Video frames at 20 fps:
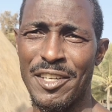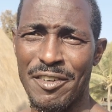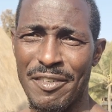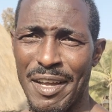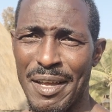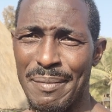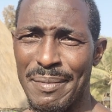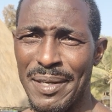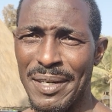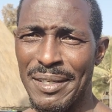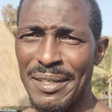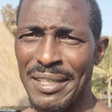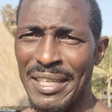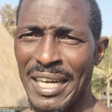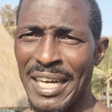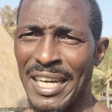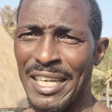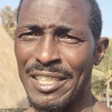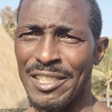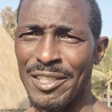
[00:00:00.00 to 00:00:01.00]
Arabia,
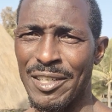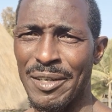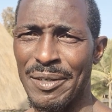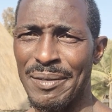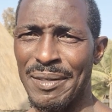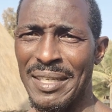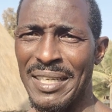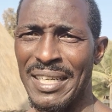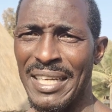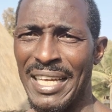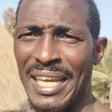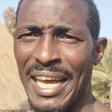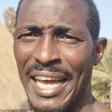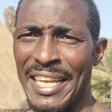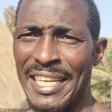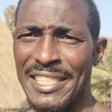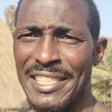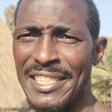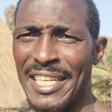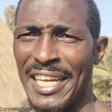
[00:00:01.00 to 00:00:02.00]
uh, so,
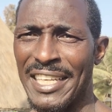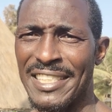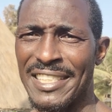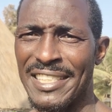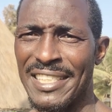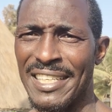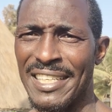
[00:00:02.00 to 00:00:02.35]
and it's not.